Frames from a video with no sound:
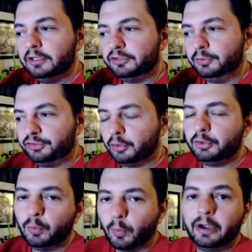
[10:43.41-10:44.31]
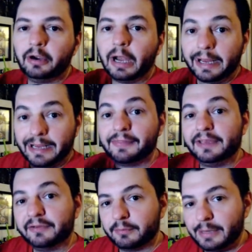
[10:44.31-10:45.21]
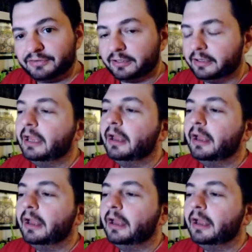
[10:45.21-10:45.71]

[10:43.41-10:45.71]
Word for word: to show you where I got the information